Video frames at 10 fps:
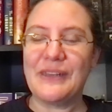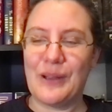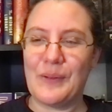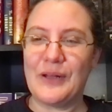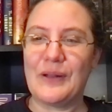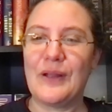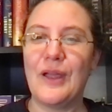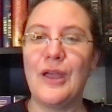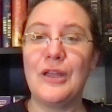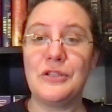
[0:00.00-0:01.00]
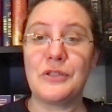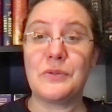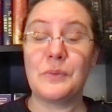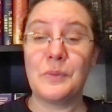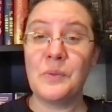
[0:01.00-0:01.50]
narrator
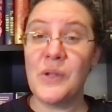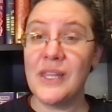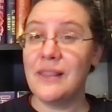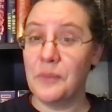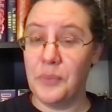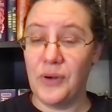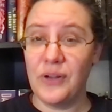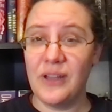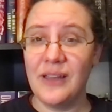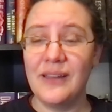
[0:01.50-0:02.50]
just read the book